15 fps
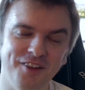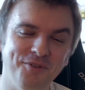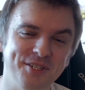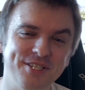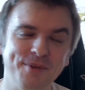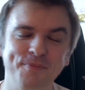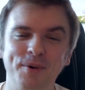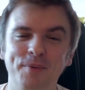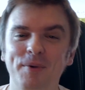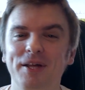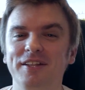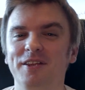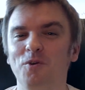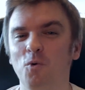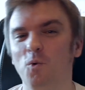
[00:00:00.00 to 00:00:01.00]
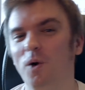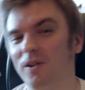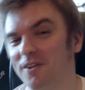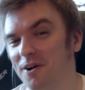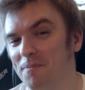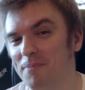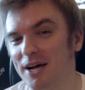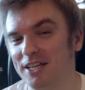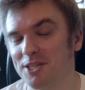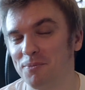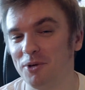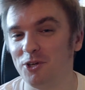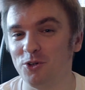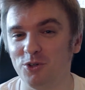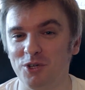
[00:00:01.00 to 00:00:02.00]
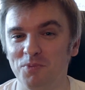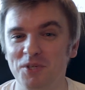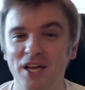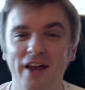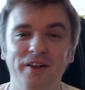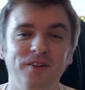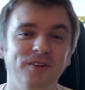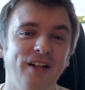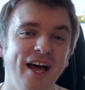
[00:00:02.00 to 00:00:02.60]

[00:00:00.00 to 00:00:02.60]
what's up everybody, welcome back to my YouTube channel,